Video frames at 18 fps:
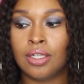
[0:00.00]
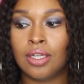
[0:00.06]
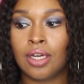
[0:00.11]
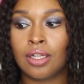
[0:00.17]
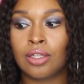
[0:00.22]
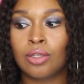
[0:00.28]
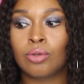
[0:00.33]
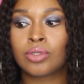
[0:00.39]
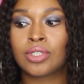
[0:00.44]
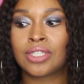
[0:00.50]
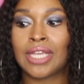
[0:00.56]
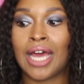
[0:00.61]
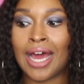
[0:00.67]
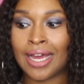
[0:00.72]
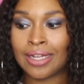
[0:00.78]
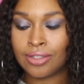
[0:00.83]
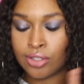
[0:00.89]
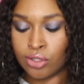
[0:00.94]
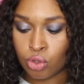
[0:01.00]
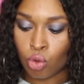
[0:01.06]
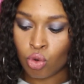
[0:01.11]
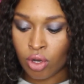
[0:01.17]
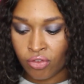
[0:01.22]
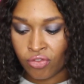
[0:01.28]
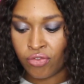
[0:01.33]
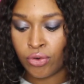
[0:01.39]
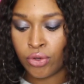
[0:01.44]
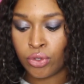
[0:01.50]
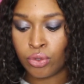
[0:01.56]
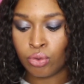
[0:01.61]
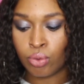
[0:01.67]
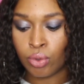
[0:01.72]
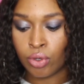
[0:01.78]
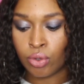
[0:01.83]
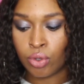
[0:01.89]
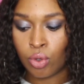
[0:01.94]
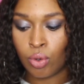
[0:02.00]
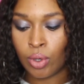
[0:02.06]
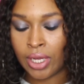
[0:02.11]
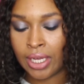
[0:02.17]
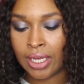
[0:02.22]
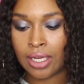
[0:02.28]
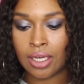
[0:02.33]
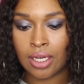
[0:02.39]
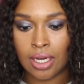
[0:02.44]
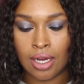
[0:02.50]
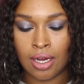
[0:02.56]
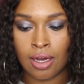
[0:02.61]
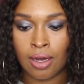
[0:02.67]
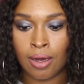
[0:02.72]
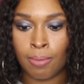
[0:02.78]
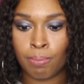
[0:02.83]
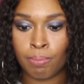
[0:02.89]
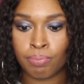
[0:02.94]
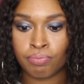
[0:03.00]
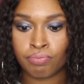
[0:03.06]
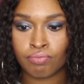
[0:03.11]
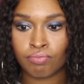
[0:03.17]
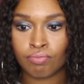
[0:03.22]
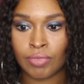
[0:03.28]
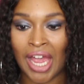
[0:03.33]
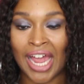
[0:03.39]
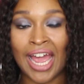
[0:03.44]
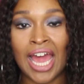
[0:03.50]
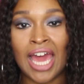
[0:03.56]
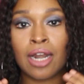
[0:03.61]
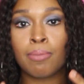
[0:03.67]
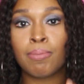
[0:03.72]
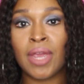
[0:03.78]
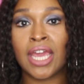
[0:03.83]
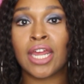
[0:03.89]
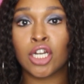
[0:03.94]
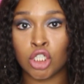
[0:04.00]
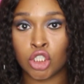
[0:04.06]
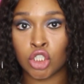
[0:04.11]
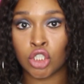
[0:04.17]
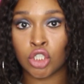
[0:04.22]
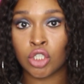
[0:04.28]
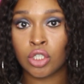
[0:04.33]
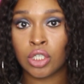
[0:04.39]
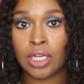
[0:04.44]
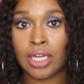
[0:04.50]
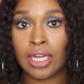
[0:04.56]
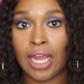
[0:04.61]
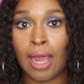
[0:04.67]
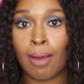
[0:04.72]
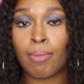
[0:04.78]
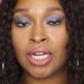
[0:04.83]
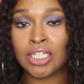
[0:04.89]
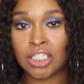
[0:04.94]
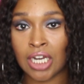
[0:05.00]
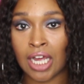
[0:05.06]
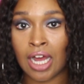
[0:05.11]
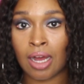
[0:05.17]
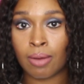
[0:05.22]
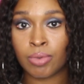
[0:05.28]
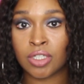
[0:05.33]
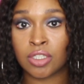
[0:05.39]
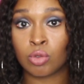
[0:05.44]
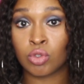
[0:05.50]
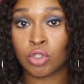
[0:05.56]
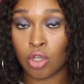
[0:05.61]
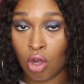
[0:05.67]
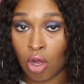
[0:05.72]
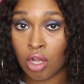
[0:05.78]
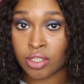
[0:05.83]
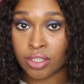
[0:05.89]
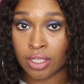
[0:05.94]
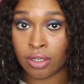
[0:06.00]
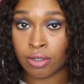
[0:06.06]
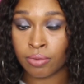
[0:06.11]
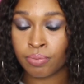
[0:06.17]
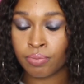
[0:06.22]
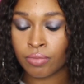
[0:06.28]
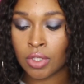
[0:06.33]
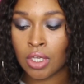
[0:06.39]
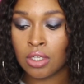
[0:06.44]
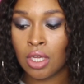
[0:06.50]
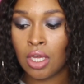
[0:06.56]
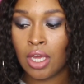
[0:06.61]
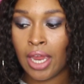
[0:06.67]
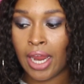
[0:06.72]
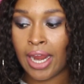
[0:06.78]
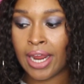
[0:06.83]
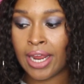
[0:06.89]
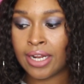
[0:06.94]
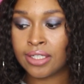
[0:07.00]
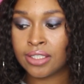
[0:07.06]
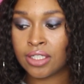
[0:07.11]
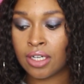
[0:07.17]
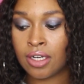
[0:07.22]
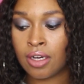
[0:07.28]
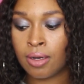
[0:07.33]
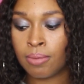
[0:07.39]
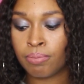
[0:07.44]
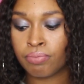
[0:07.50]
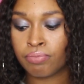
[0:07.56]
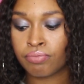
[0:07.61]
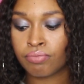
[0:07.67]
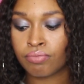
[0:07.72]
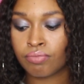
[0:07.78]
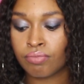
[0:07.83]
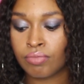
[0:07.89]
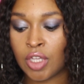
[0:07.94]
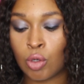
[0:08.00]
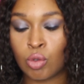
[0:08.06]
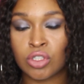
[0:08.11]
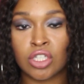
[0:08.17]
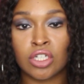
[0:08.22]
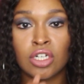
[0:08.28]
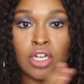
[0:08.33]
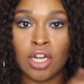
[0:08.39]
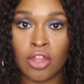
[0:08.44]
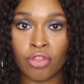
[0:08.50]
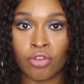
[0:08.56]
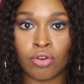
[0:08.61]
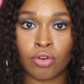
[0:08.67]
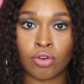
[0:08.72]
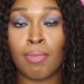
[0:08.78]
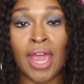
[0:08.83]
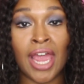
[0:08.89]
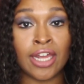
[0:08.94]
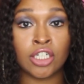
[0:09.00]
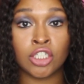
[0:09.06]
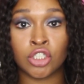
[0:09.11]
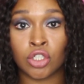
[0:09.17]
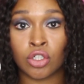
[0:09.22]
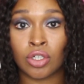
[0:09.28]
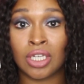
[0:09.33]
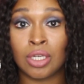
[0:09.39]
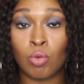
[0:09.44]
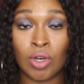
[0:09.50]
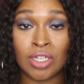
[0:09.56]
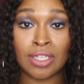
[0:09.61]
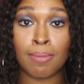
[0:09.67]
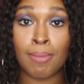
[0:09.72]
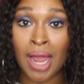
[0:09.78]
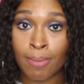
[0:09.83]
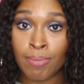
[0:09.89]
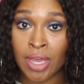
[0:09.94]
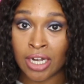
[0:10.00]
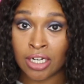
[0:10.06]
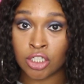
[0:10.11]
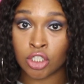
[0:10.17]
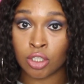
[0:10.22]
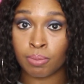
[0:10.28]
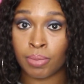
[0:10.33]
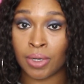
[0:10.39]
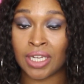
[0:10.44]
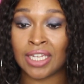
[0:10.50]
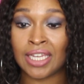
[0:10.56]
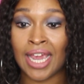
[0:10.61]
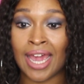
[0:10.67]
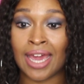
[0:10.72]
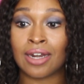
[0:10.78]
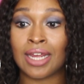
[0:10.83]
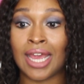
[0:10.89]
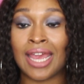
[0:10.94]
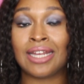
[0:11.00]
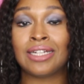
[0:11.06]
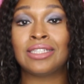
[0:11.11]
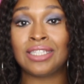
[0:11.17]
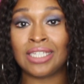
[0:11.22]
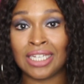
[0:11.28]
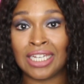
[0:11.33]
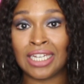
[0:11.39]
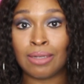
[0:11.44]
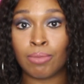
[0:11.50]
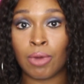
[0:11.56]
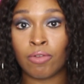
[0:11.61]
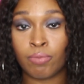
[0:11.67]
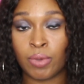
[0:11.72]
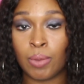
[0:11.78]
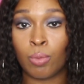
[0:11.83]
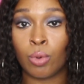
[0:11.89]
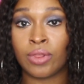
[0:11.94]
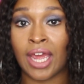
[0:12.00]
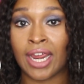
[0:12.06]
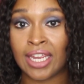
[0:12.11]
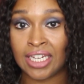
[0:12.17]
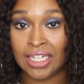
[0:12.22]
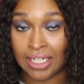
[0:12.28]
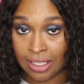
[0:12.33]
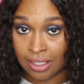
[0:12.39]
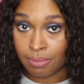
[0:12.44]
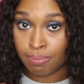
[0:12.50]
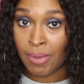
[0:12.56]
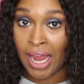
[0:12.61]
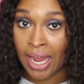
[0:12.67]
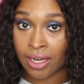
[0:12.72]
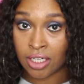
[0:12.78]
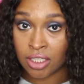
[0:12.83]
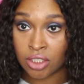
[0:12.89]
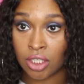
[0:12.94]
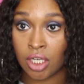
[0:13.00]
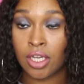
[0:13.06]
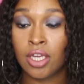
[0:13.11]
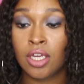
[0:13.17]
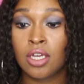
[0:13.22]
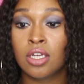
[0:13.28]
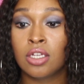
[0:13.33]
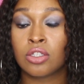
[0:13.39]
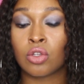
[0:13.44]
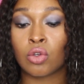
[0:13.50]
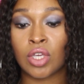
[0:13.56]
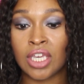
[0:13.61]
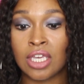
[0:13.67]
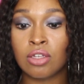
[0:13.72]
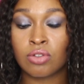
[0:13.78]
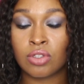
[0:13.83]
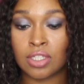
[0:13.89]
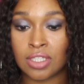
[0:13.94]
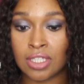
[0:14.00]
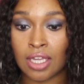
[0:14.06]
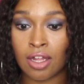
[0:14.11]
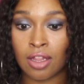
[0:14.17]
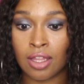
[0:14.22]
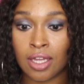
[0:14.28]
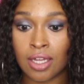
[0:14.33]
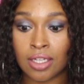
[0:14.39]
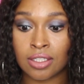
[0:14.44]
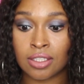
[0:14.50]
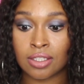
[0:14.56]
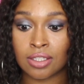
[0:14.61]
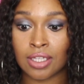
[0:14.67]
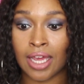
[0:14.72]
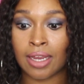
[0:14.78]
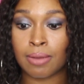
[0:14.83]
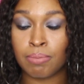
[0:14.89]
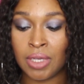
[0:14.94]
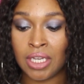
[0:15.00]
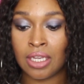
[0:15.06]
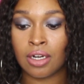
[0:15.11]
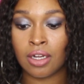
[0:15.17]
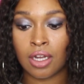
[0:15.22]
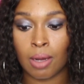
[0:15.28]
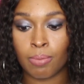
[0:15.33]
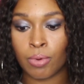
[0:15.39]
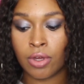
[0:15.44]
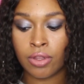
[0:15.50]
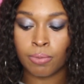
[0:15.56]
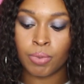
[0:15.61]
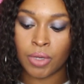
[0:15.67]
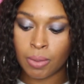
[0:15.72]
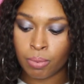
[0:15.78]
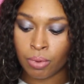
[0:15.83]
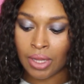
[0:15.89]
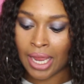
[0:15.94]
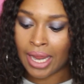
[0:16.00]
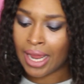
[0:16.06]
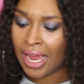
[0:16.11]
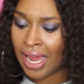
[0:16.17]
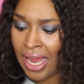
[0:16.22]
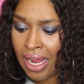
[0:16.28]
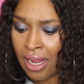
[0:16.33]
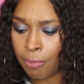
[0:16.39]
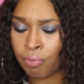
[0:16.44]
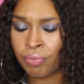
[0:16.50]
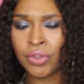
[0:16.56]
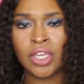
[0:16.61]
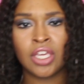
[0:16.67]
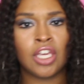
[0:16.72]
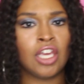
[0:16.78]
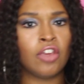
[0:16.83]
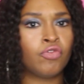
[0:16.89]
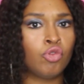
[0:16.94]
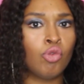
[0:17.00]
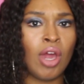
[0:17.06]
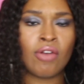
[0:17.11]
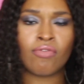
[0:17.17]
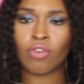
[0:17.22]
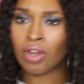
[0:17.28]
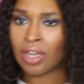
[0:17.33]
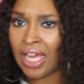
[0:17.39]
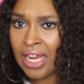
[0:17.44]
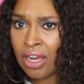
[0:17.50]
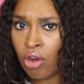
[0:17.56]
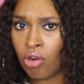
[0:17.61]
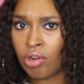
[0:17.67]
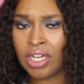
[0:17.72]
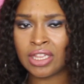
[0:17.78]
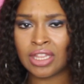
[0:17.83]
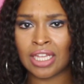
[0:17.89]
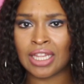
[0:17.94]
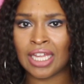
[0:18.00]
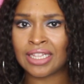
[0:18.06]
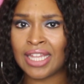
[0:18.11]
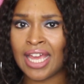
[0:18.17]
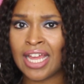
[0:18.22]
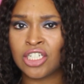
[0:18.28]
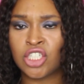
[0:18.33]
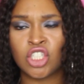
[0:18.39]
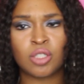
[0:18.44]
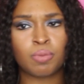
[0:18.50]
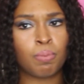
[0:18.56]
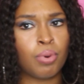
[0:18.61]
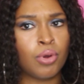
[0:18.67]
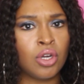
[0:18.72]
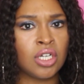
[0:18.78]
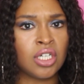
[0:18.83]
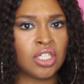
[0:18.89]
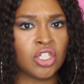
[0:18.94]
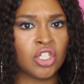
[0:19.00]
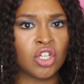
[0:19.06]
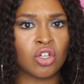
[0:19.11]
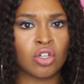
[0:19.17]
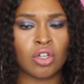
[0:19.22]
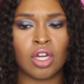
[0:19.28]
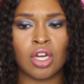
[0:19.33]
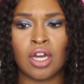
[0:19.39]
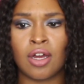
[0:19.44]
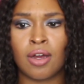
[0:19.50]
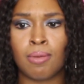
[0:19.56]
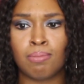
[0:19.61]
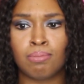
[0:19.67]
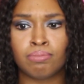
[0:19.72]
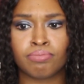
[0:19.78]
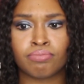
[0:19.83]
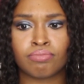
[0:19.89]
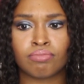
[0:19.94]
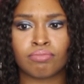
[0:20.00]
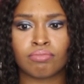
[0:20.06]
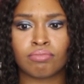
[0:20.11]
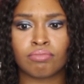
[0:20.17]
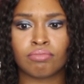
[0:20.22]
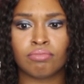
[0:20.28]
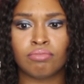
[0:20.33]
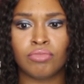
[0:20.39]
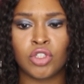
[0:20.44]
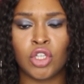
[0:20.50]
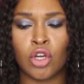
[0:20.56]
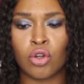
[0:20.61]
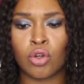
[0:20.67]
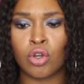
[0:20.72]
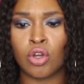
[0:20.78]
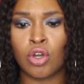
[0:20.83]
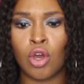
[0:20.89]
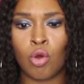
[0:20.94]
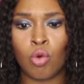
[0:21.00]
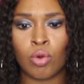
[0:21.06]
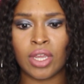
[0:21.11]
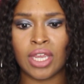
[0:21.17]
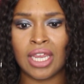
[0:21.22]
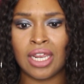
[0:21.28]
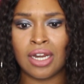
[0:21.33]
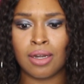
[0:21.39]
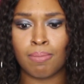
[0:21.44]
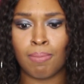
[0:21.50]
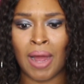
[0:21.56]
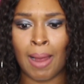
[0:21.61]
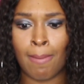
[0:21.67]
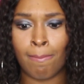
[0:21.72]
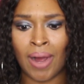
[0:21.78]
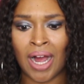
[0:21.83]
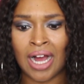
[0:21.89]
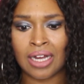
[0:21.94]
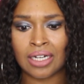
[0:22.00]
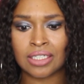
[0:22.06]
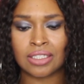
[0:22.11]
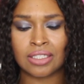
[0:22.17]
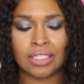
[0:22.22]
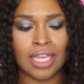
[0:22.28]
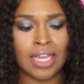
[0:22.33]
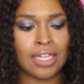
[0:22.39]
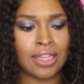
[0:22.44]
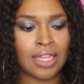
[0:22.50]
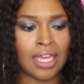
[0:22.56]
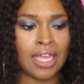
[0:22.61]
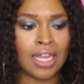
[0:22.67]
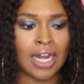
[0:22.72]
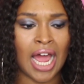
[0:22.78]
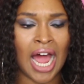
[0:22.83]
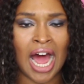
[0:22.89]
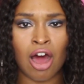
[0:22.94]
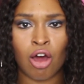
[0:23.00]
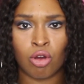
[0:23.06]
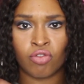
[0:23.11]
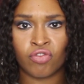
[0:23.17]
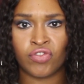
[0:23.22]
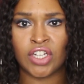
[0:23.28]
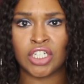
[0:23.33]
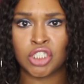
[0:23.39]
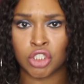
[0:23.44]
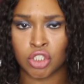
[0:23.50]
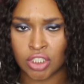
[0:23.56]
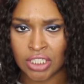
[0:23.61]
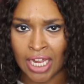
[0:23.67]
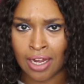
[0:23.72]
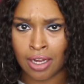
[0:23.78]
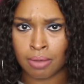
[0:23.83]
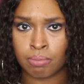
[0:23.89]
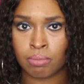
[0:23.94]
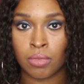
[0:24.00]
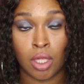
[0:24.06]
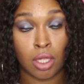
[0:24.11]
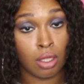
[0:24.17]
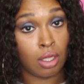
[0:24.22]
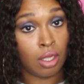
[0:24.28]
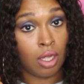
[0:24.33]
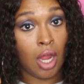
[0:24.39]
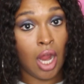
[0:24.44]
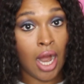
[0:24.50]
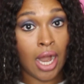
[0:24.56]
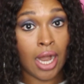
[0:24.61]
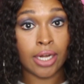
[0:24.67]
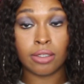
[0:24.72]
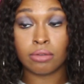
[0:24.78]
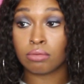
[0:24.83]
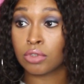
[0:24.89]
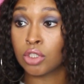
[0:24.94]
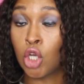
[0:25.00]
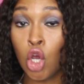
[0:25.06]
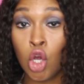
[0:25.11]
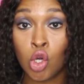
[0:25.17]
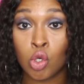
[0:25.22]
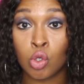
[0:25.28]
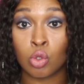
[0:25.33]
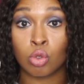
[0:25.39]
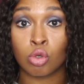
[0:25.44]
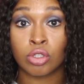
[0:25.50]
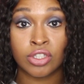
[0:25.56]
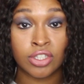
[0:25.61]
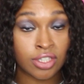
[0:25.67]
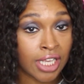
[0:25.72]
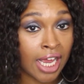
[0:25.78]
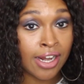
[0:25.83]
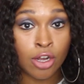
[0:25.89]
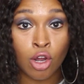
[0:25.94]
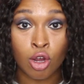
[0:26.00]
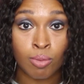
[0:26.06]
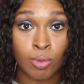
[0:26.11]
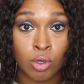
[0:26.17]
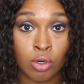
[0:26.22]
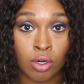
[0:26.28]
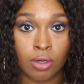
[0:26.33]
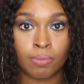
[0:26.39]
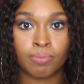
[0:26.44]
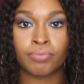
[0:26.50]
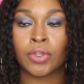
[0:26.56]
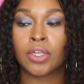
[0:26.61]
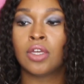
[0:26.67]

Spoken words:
A little side story for you real quick. I had a manager at my job because it was a call center, and there was another manager. He wasn't my manager, but he had a team of people that he did manage. So he used to tell us, like me and a couple other people, like, hey, if you ever late or anything like that, just put your note in my box and then I'll fix your time. All right, cool, say no more.